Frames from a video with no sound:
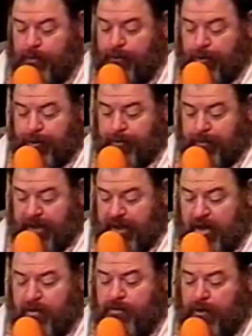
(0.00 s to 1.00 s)
with all your
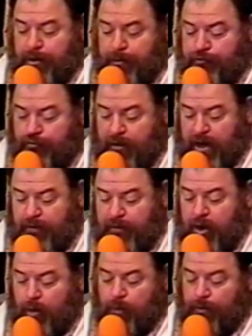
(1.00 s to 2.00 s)
being, with all your
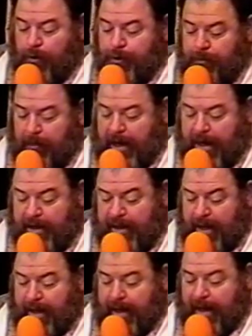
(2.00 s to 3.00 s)
strength, with all your
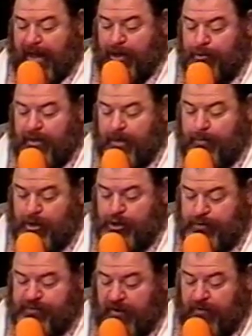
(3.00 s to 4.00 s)
mind, and your neighbor
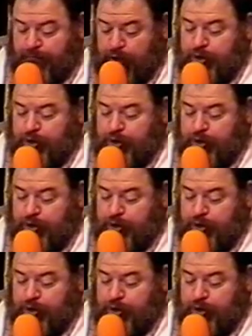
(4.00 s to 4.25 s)
as yourself.